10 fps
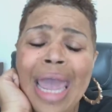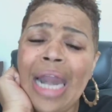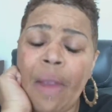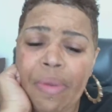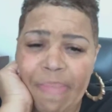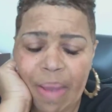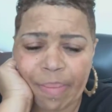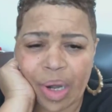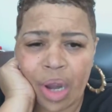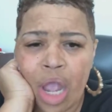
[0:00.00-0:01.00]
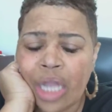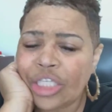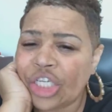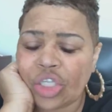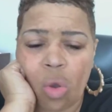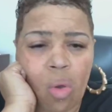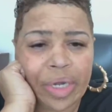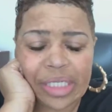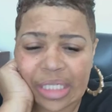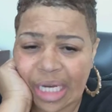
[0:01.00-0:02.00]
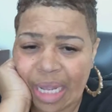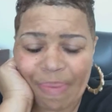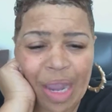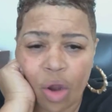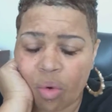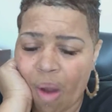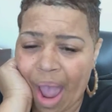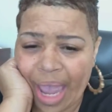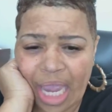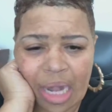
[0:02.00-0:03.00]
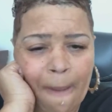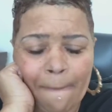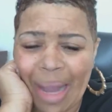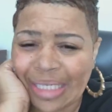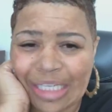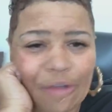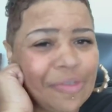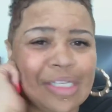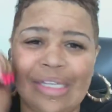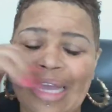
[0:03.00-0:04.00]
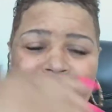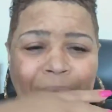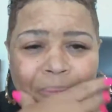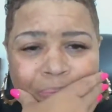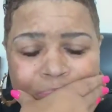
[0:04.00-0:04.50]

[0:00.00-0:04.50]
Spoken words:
And I remember just going to sleep and crying myself to sleep.